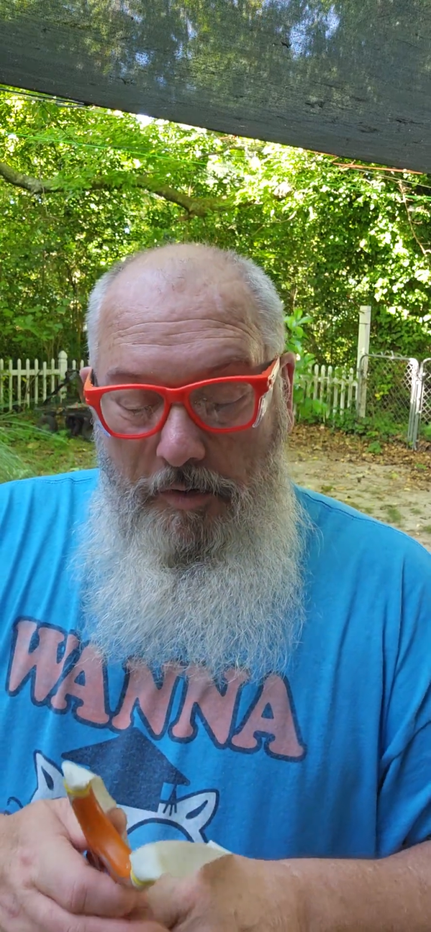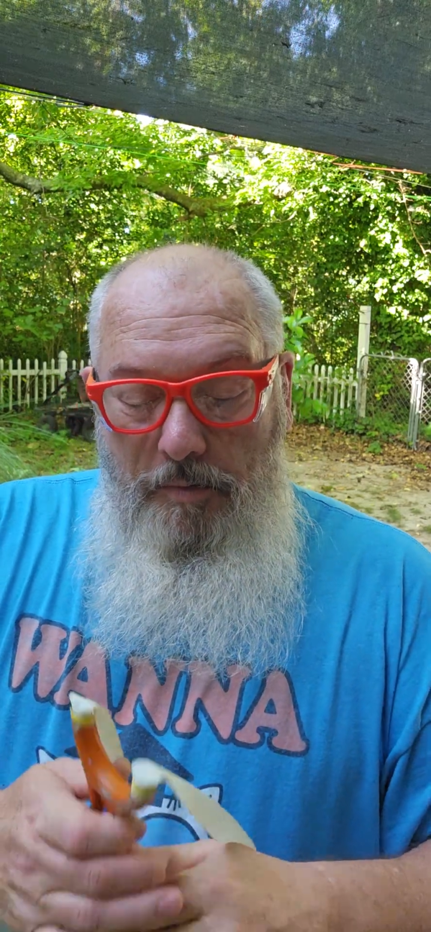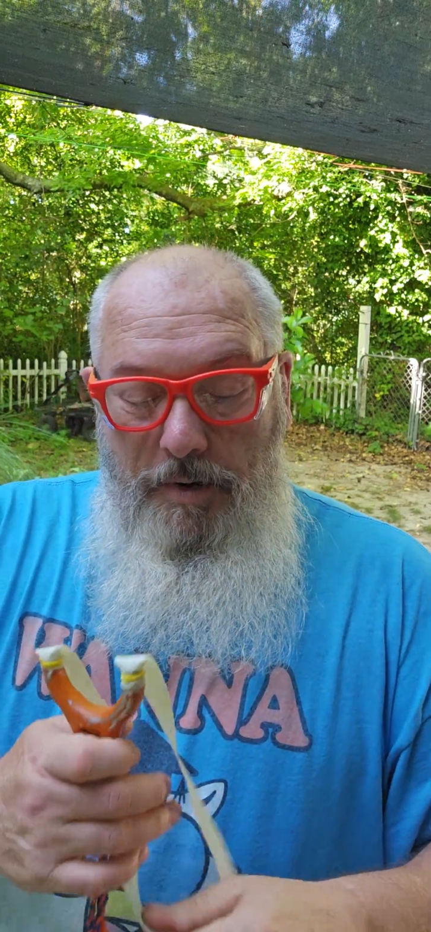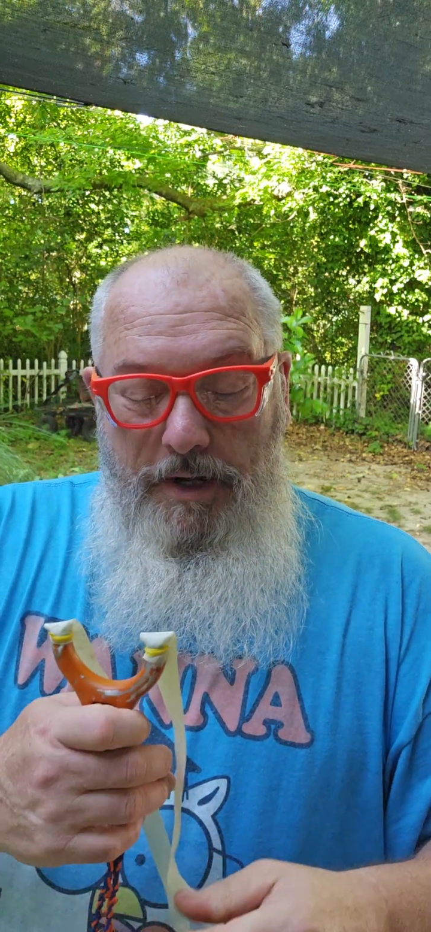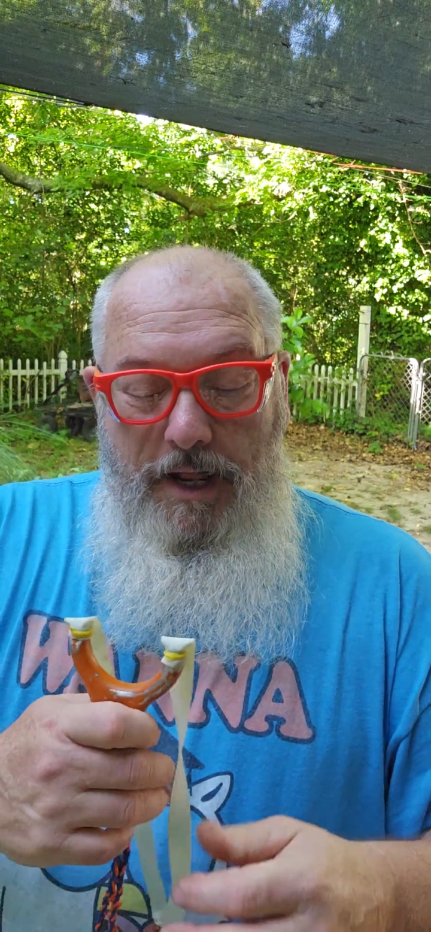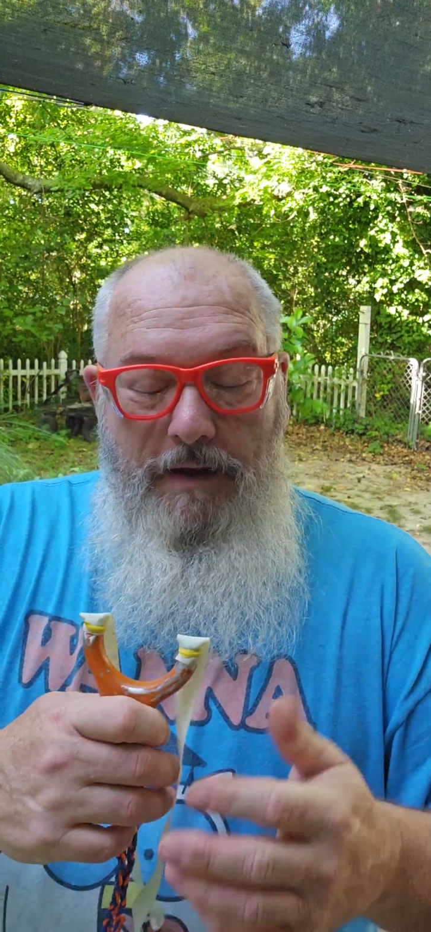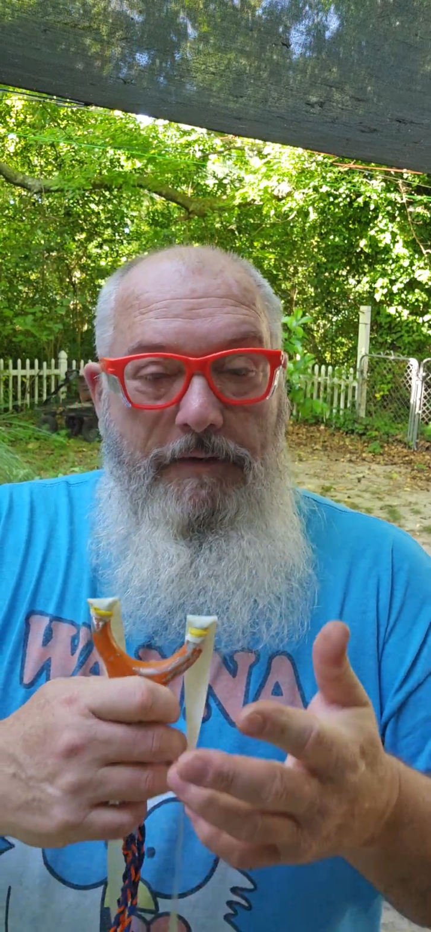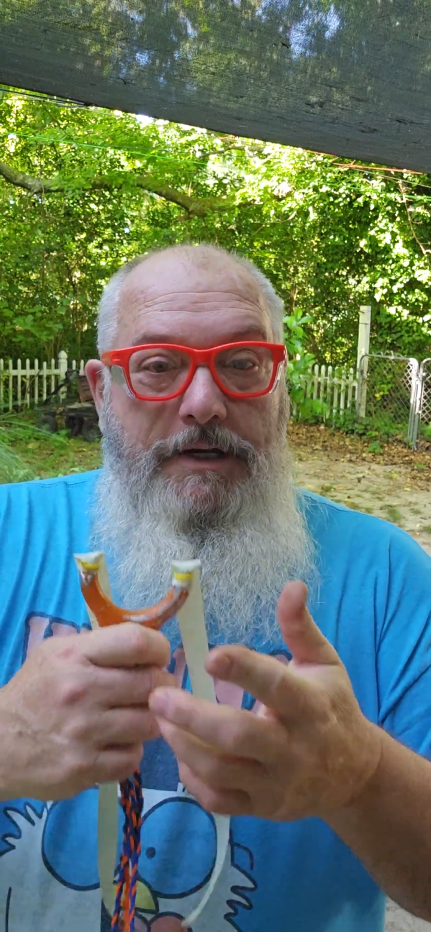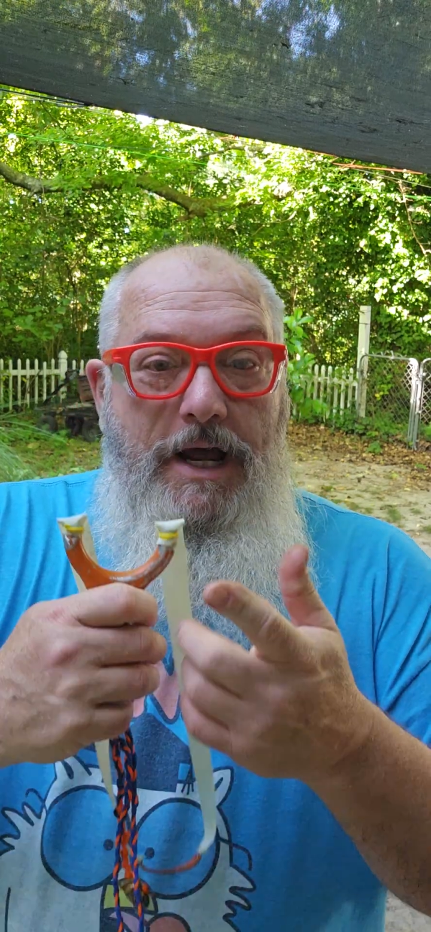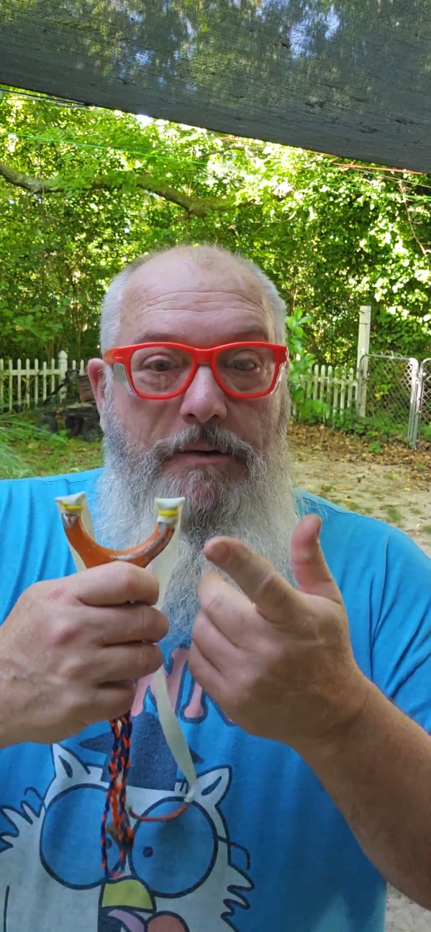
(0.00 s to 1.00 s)
But every
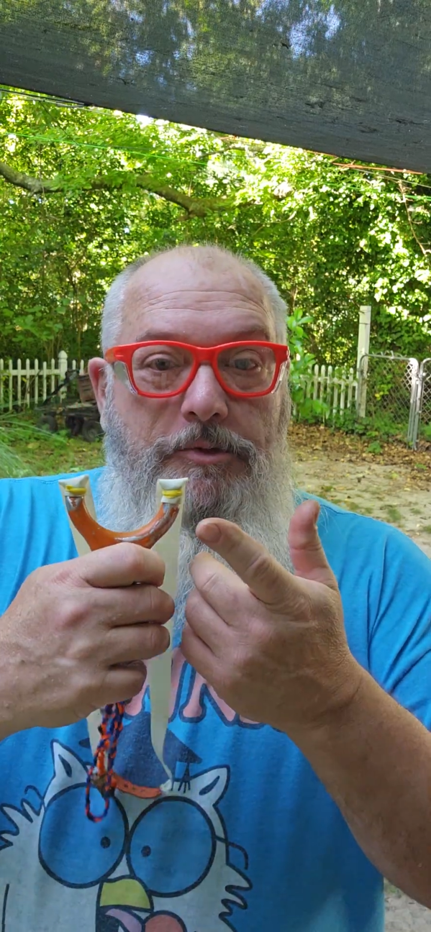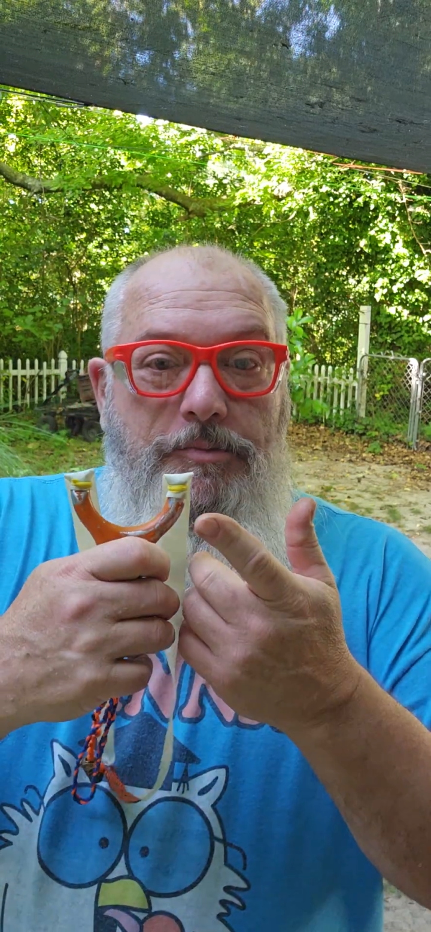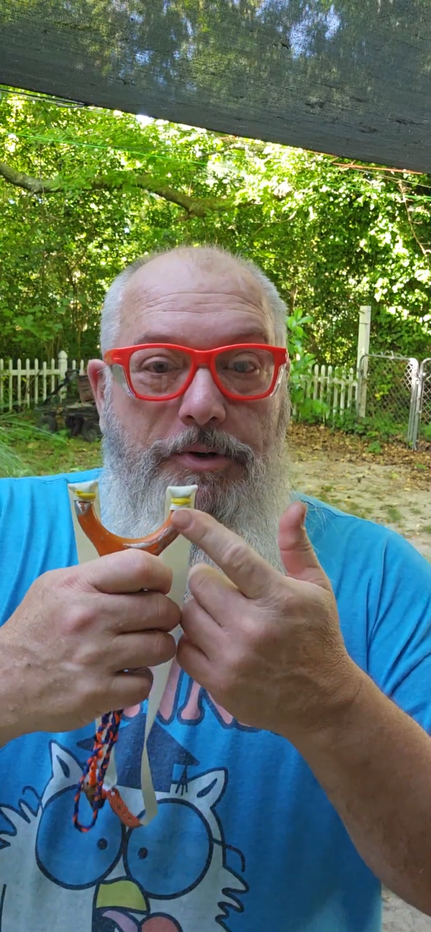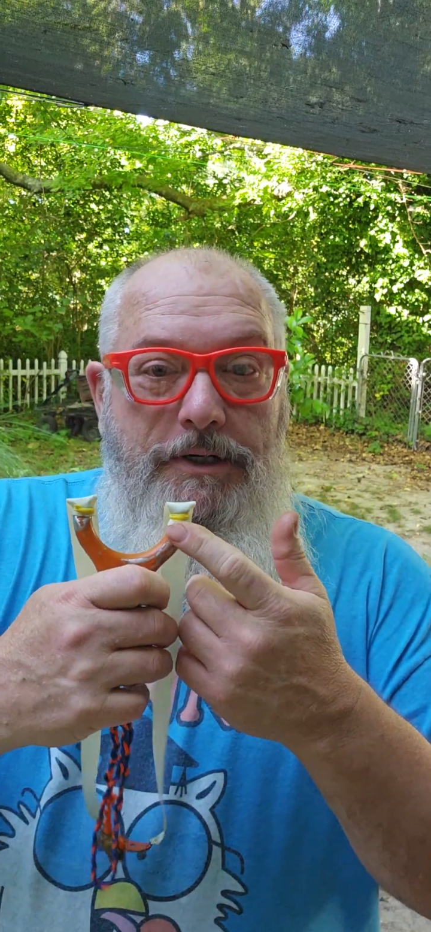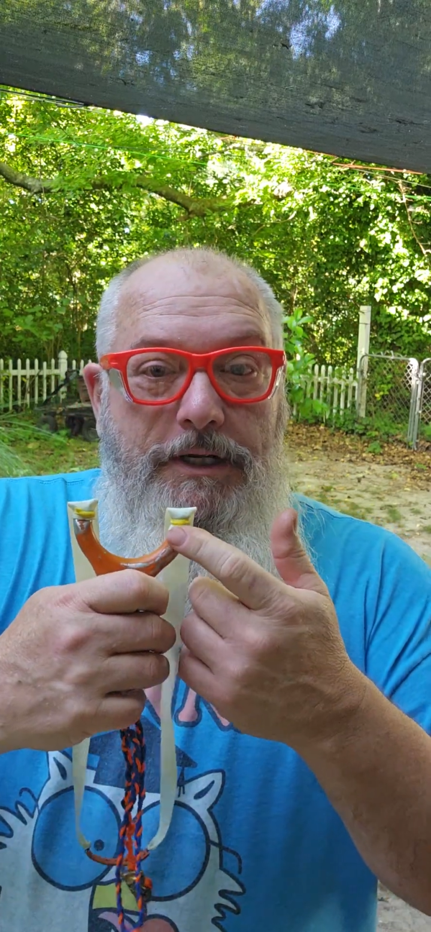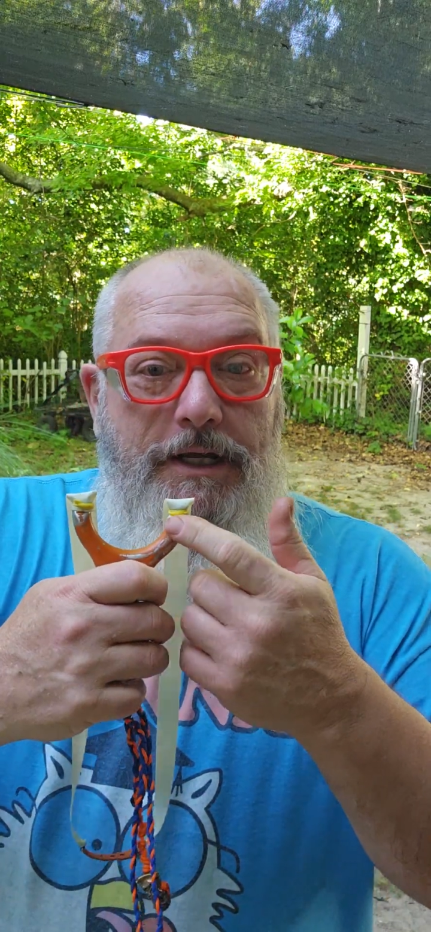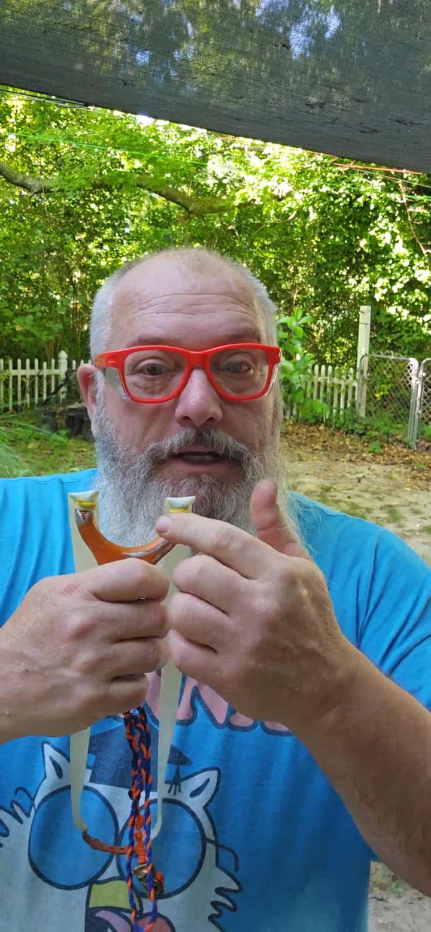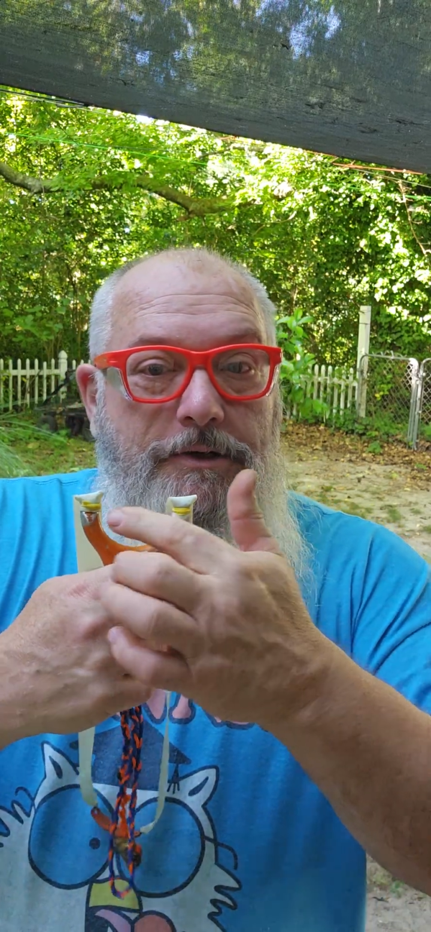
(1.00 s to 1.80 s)
time you put it in,